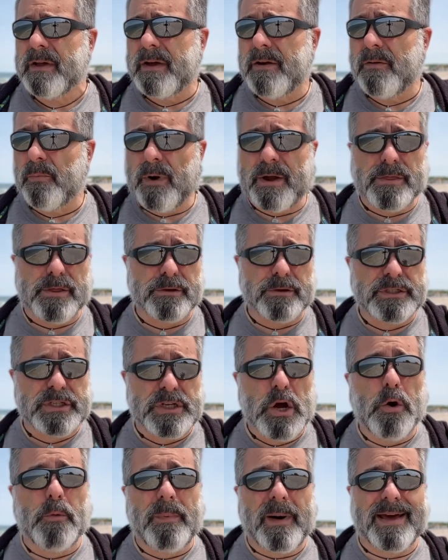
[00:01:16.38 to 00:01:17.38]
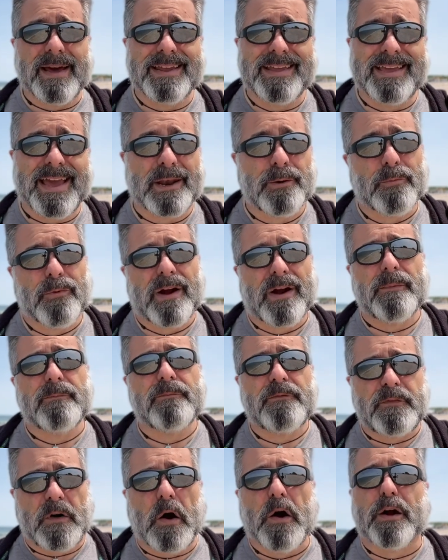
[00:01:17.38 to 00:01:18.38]
where there's nobody, and where I'm
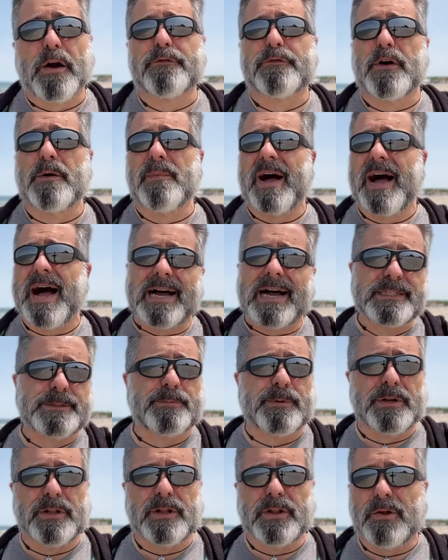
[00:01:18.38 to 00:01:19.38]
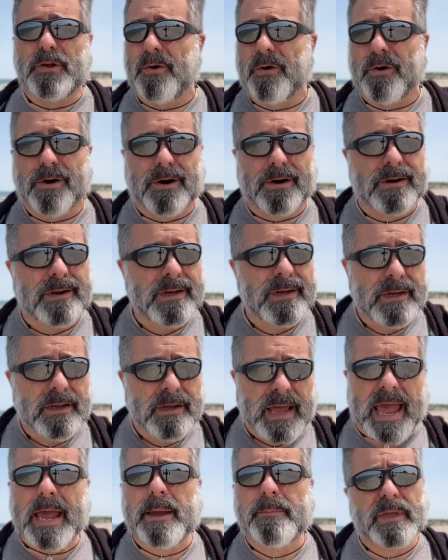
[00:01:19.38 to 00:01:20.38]
far from a hospital or
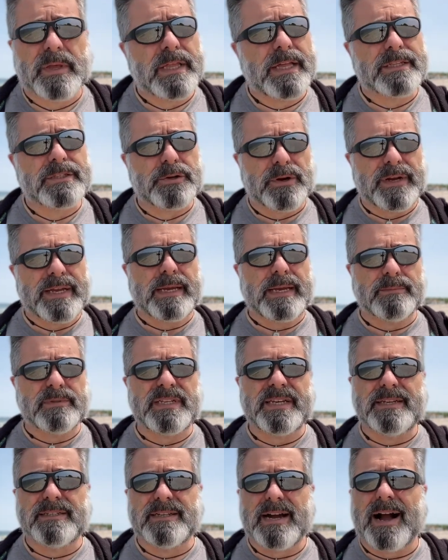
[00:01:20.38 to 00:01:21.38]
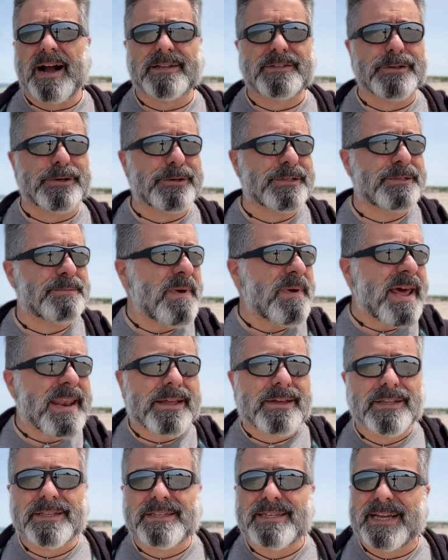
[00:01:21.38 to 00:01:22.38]
ambulance or EMT doctors,
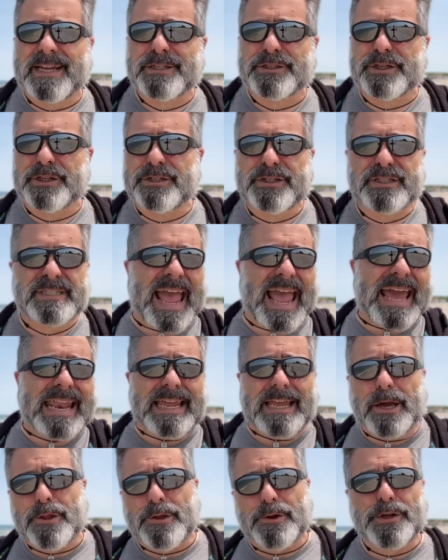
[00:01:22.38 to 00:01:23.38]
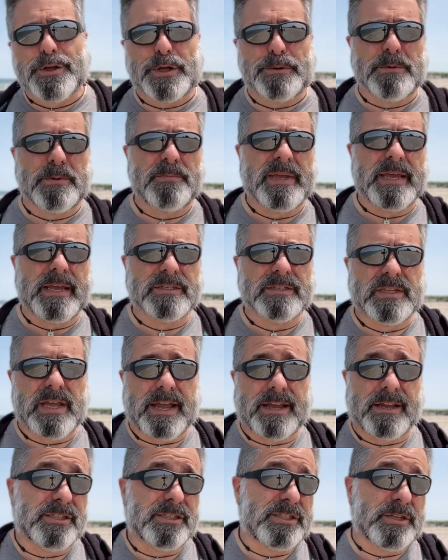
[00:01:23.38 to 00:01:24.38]
medical attention, just any other human beings that
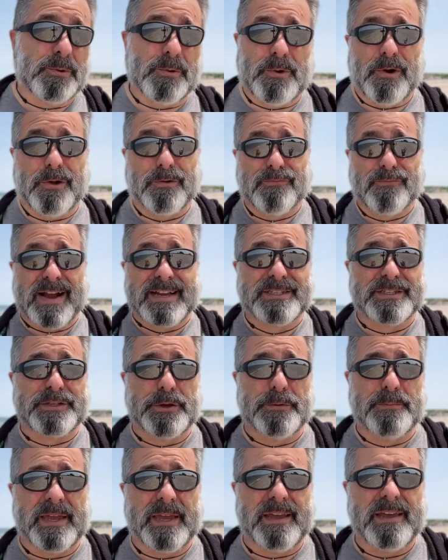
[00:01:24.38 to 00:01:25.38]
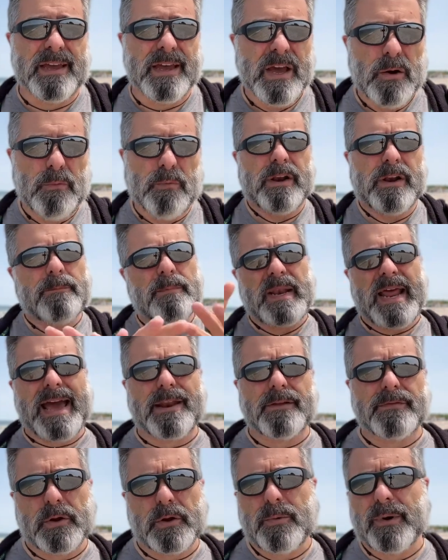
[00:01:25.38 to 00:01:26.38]
could so called rescue me would have been out
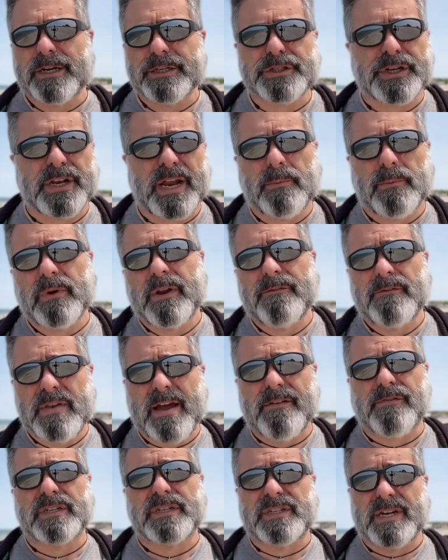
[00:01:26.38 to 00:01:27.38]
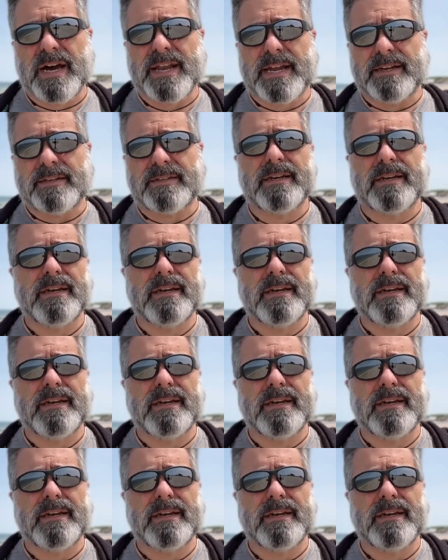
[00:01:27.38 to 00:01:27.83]
of the question. I would have never done it.